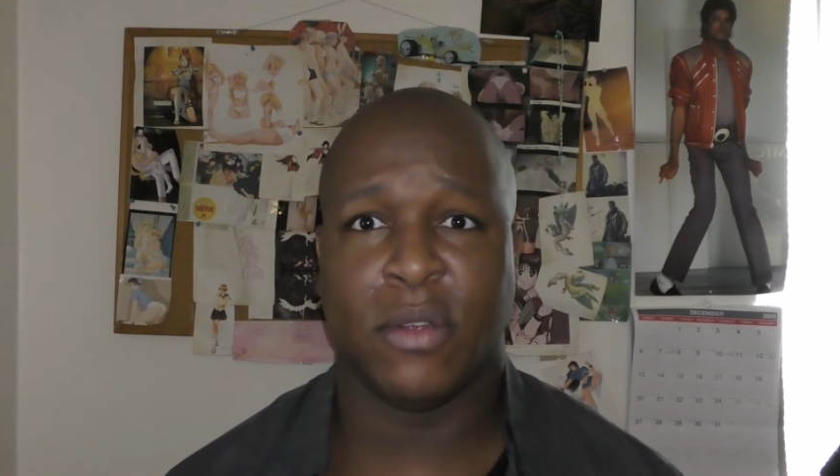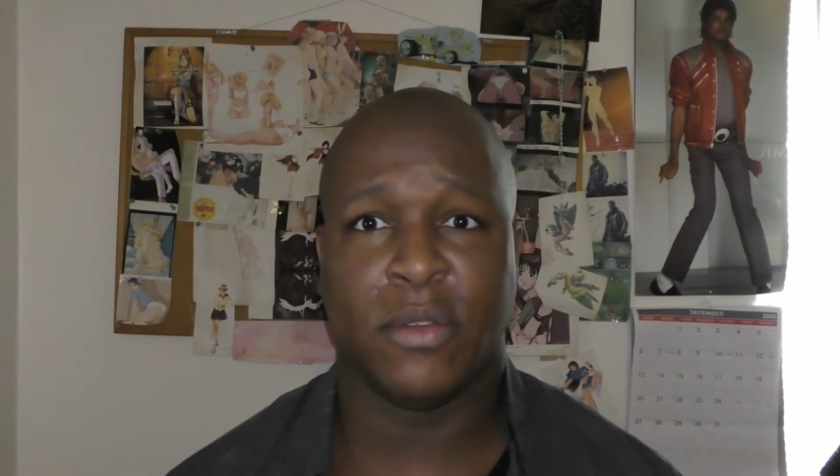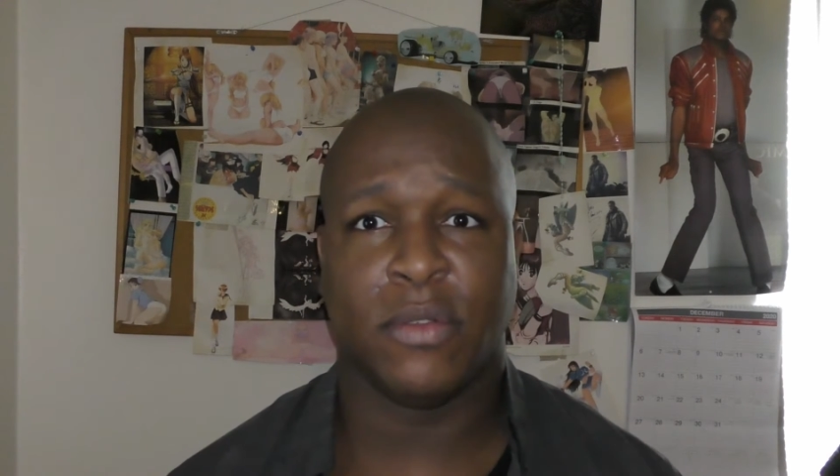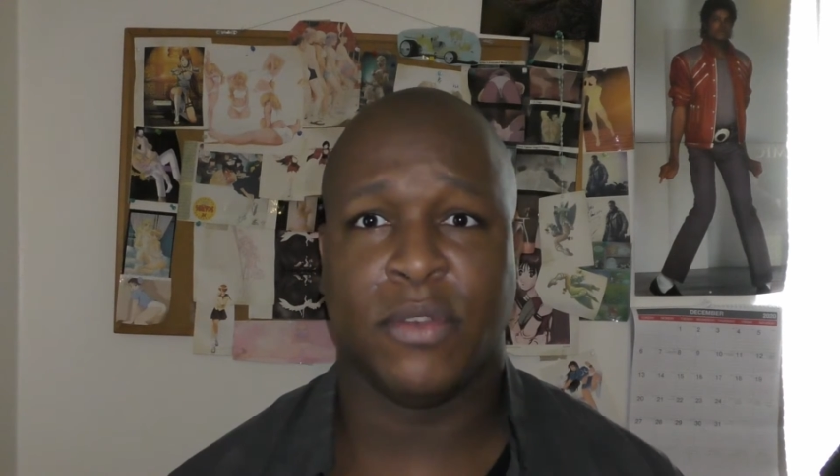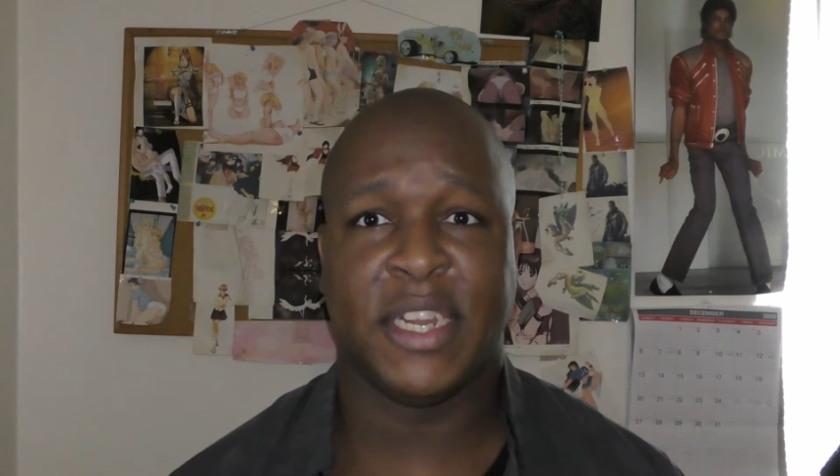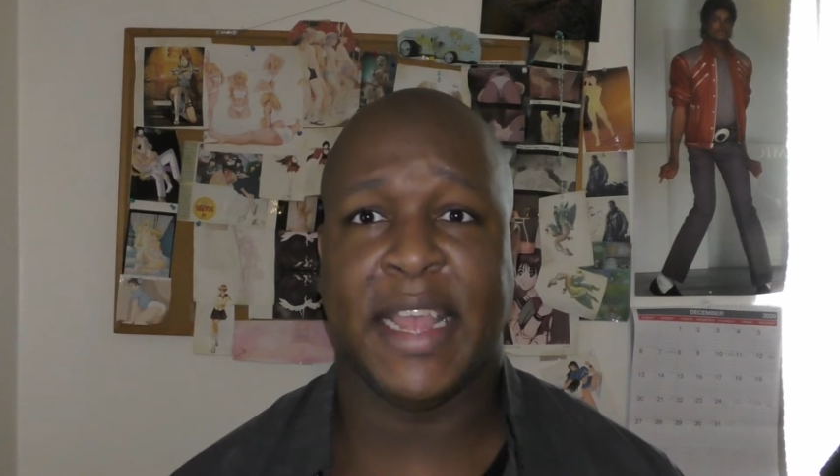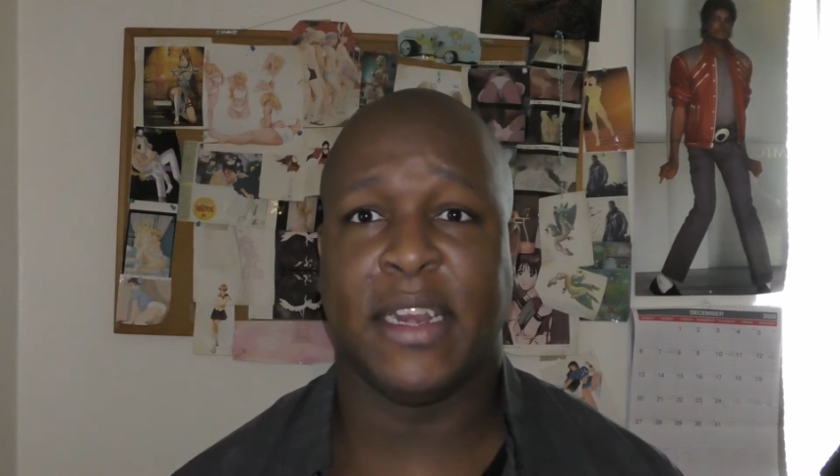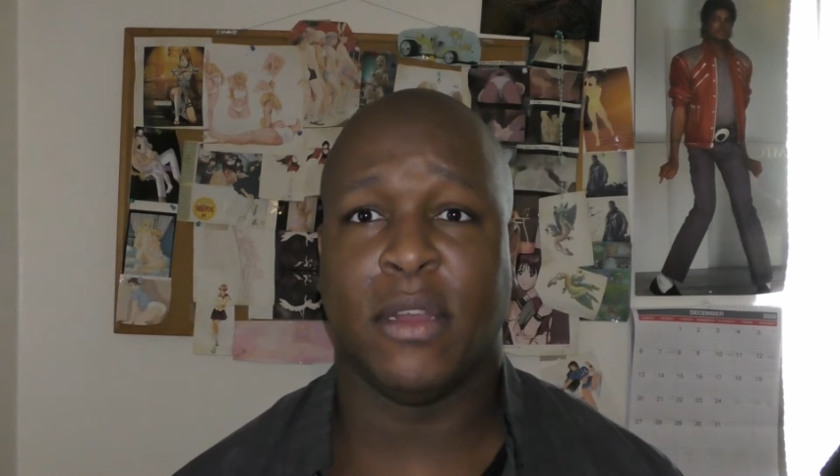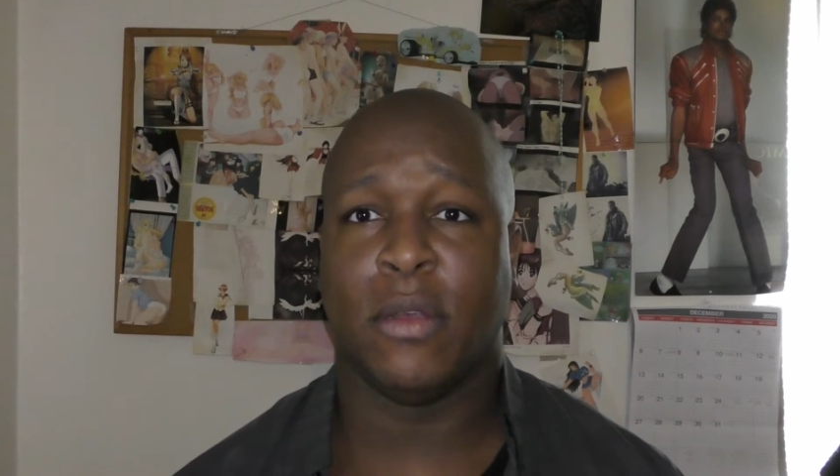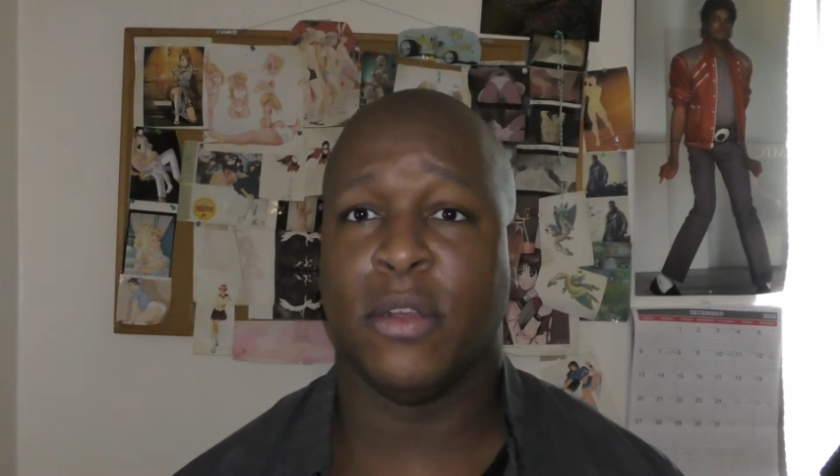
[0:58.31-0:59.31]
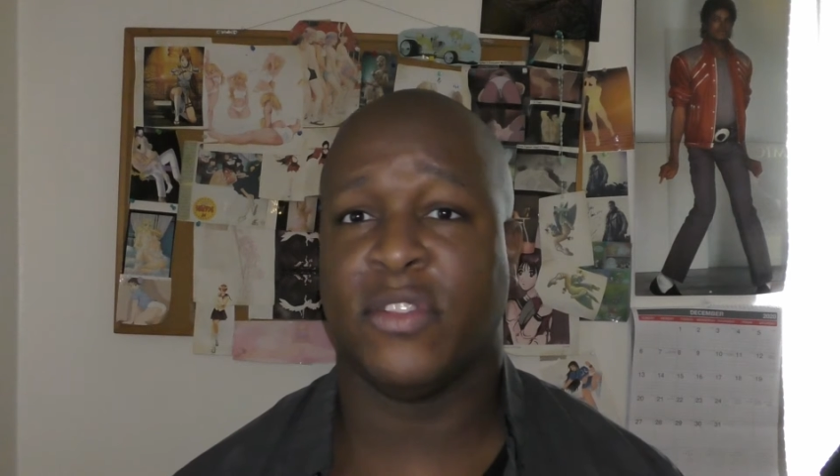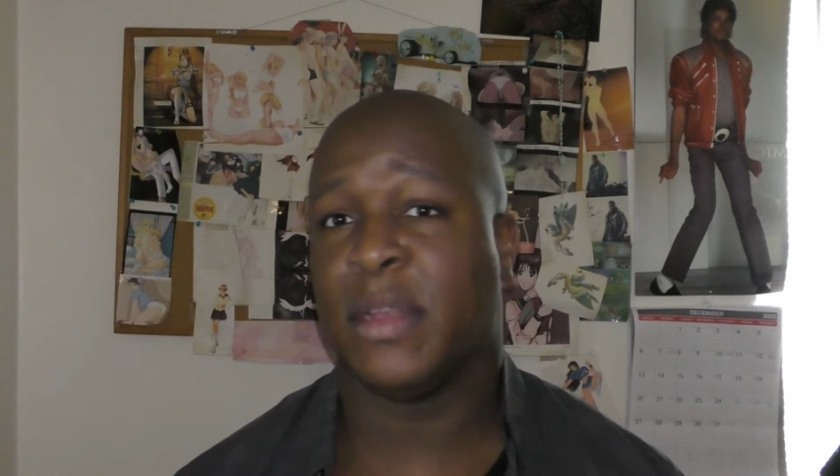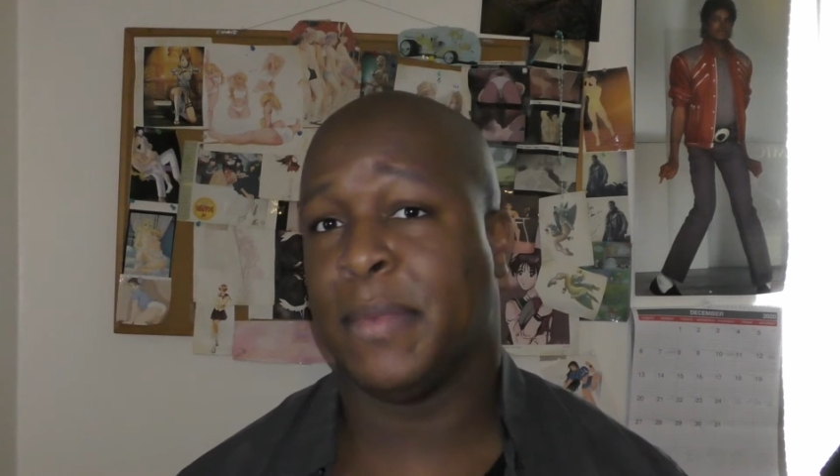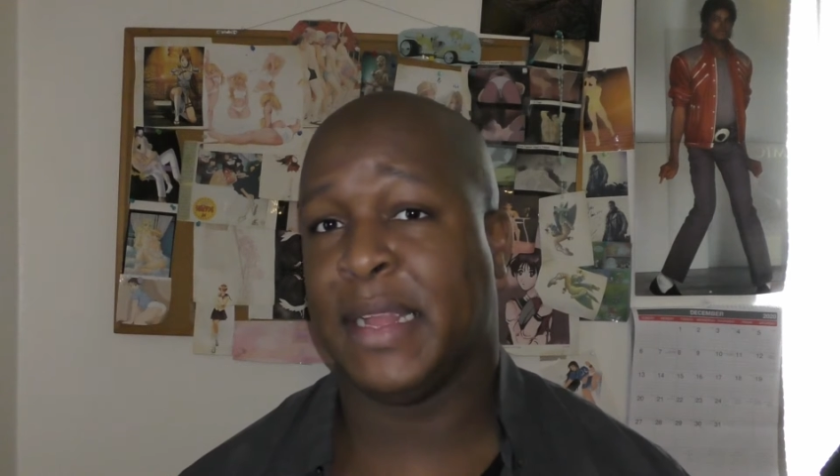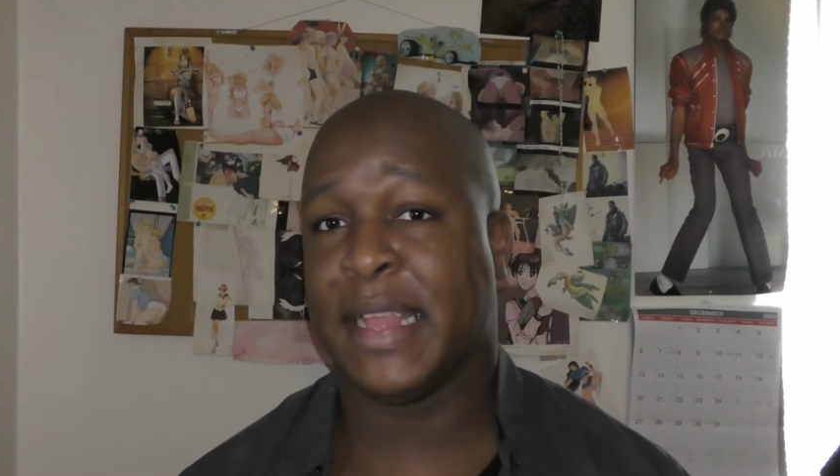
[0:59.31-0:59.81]
or channel or
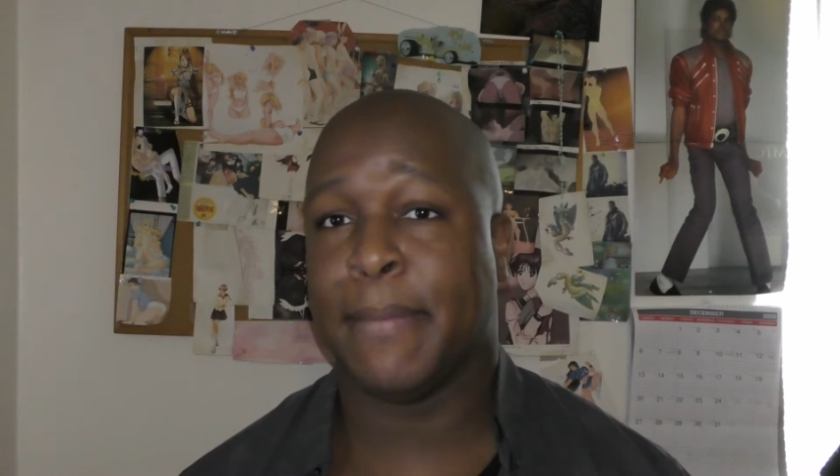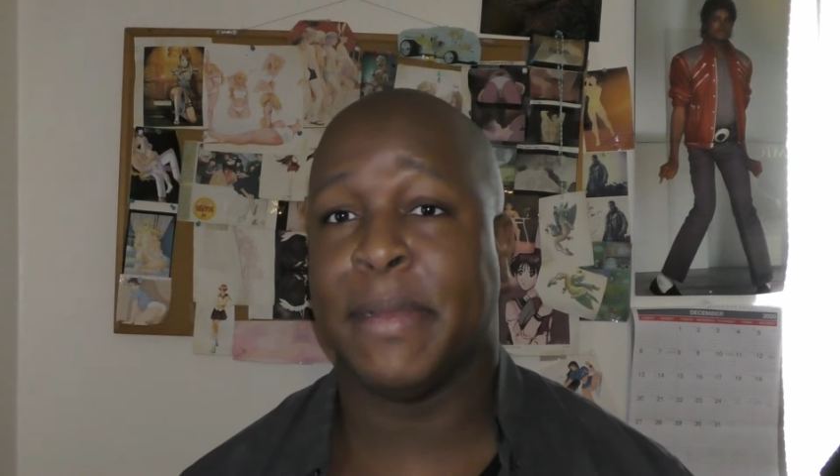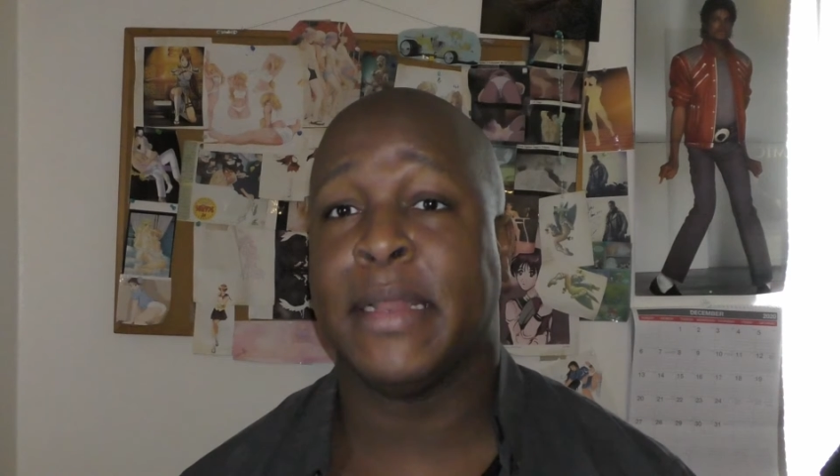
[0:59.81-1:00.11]
something like that.